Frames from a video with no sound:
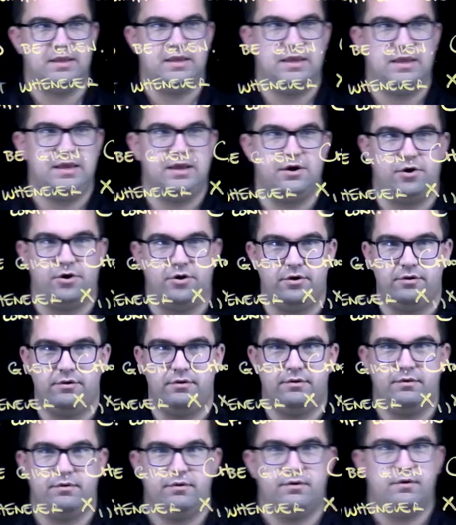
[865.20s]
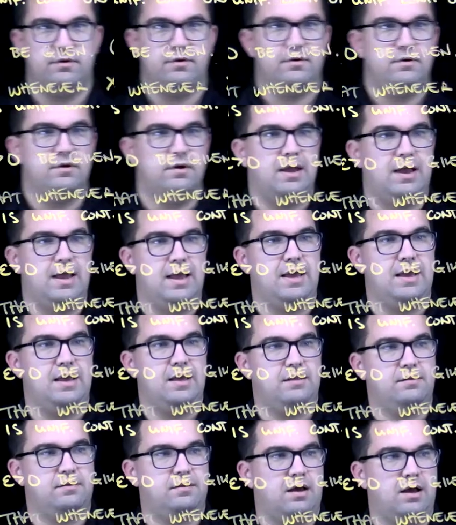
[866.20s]
in here
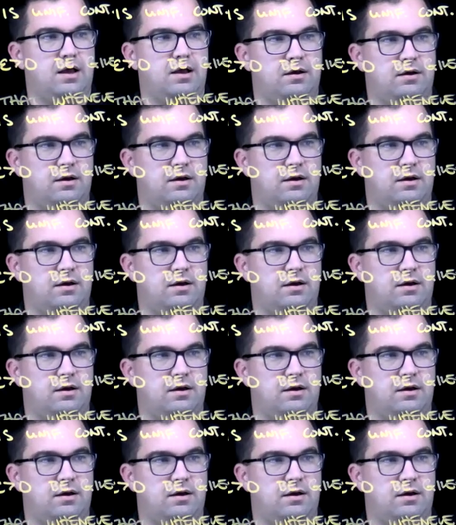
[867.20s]
and